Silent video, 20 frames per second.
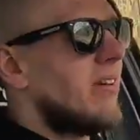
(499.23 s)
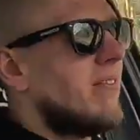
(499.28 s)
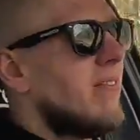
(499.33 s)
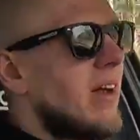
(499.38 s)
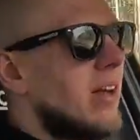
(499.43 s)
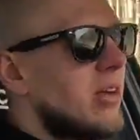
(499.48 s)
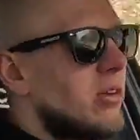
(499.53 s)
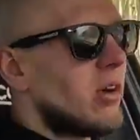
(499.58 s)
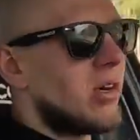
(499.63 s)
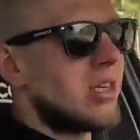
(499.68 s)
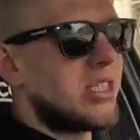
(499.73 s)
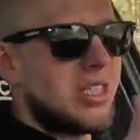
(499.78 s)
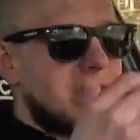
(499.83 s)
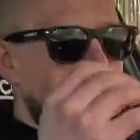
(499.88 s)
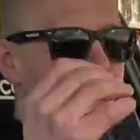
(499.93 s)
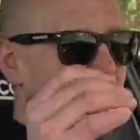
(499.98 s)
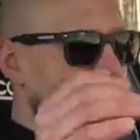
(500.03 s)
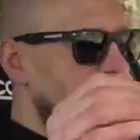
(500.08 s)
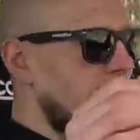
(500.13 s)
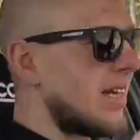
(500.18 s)
When you are
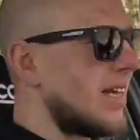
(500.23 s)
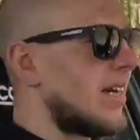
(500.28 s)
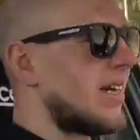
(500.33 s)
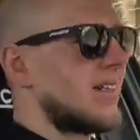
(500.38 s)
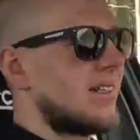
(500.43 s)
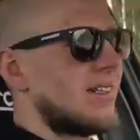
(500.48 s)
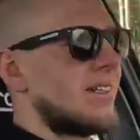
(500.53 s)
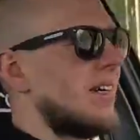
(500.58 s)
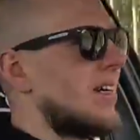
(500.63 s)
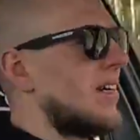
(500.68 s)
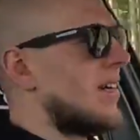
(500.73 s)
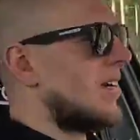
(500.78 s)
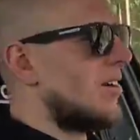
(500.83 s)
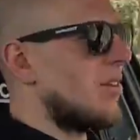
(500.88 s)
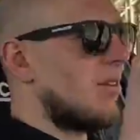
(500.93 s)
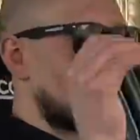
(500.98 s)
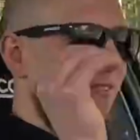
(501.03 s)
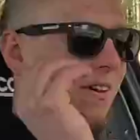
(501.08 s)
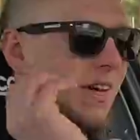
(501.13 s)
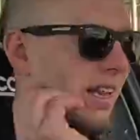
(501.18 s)
shifting gears,
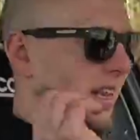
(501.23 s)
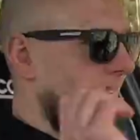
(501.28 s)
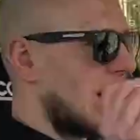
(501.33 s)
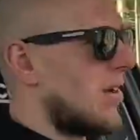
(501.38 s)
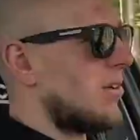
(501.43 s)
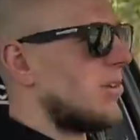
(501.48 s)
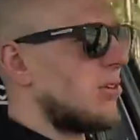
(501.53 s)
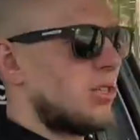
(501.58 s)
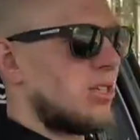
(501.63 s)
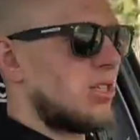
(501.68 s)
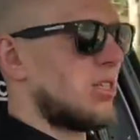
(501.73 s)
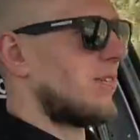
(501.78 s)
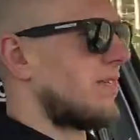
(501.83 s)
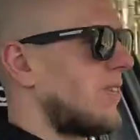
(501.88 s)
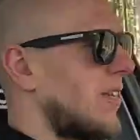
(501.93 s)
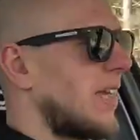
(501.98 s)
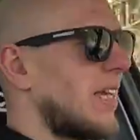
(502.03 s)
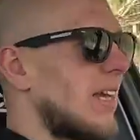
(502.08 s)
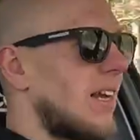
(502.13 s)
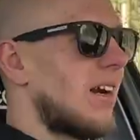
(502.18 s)
you feel how you shift
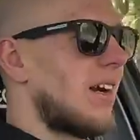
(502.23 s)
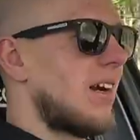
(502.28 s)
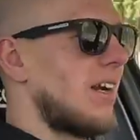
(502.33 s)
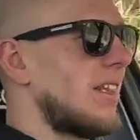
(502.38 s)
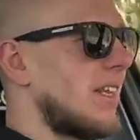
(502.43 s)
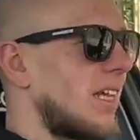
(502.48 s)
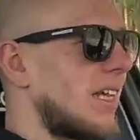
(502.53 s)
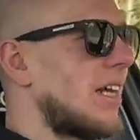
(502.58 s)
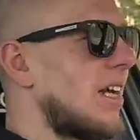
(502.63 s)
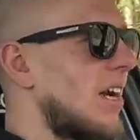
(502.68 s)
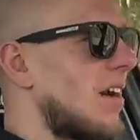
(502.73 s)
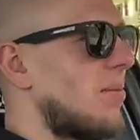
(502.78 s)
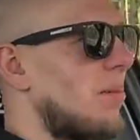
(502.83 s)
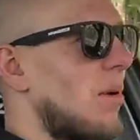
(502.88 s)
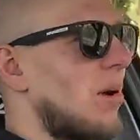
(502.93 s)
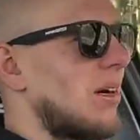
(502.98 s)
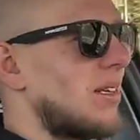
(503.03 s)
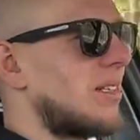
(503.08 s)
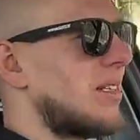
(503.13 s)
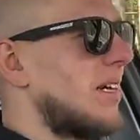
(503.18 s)
the gear in the
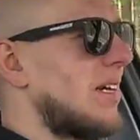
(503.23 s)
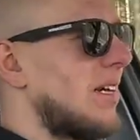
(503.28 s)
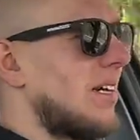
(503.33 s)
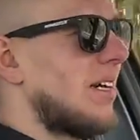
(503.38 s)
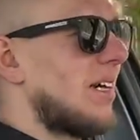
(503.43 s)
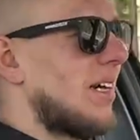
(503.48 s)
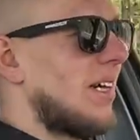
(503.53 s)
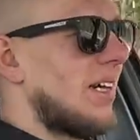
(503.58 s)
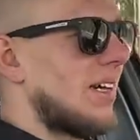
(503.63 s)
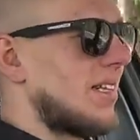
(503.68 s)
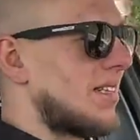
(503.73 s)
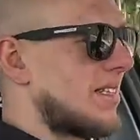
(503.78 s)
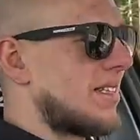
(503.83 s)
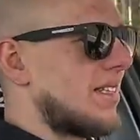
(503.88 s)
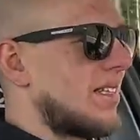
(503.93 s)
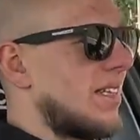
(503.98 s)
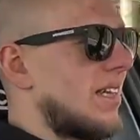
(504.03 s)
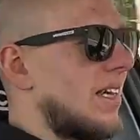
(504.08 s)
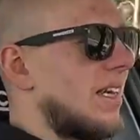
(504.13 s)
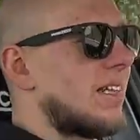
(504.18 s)
gearbox.
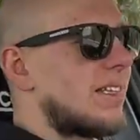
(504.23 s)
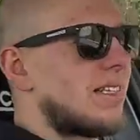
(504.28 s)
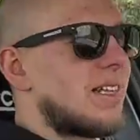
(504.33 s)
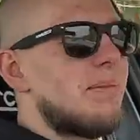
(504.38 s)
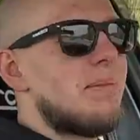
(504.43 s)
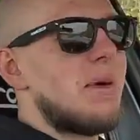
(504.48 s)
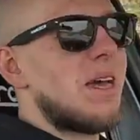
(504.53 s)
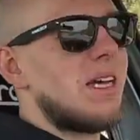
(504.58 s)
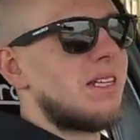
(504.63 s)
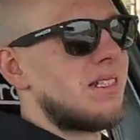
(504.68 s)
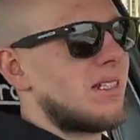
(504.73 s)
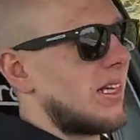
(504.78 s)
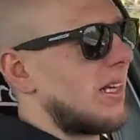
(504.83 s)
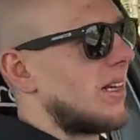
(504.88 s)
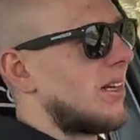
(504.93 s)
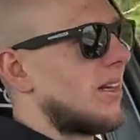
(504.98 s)
It's amazing.